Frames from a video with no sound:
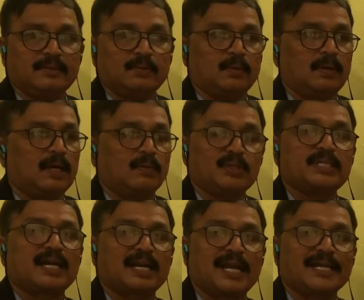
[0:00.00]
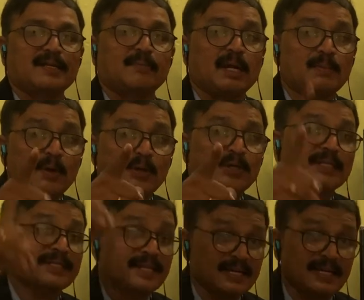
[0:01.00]
which are like
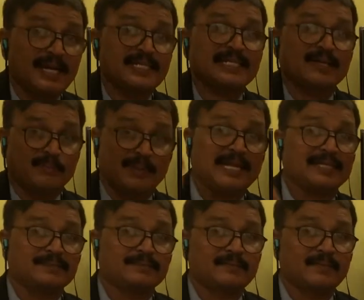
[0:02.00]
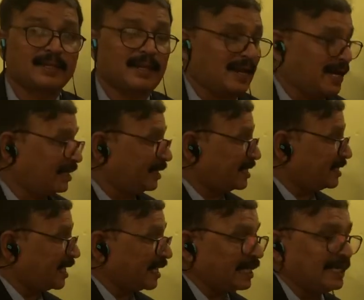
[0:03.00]
bulbourethral glands of male, and they
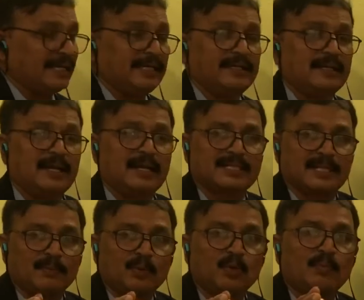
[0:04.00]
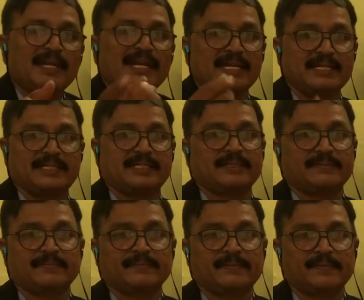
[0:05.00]
secrete some lubricants
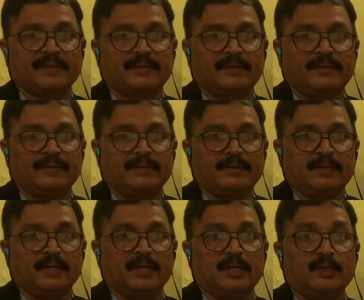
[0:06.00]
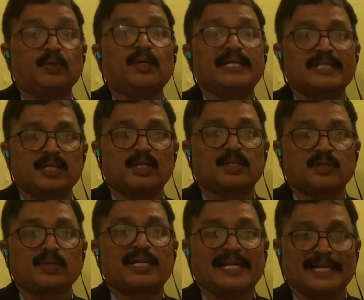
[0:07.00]
during
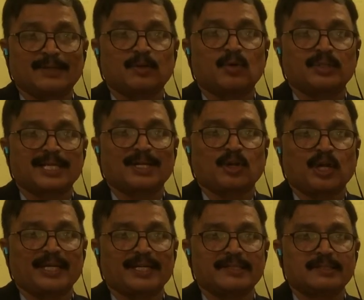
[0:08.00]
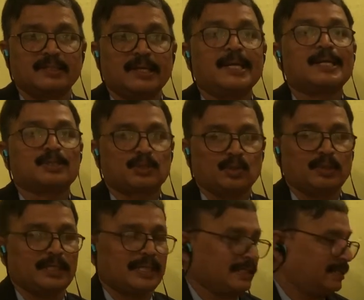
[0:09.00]
sexual intercourse or coitus, so
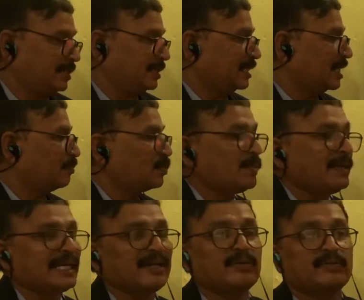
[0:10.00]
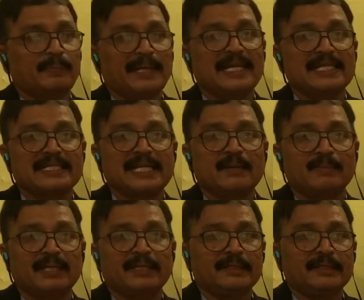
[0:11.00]
that the movement of penis can be